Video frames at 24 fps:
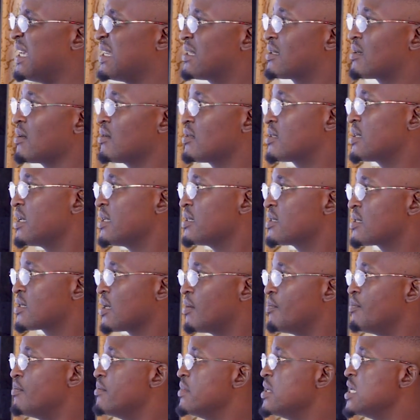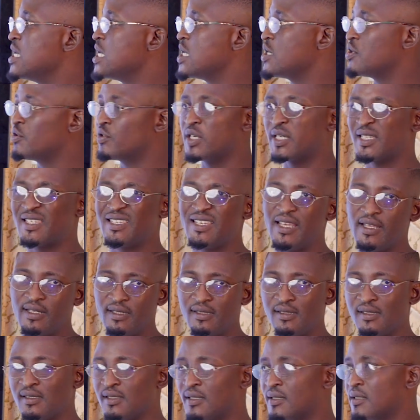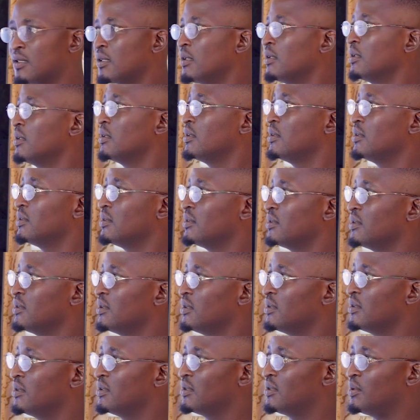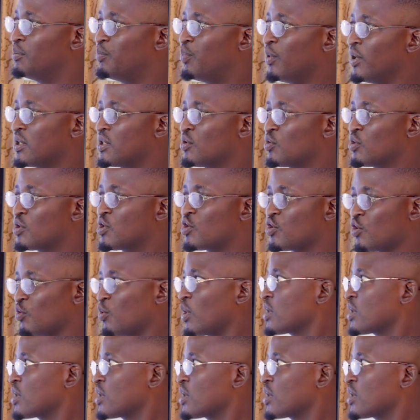it contains some nude scenes. The board. So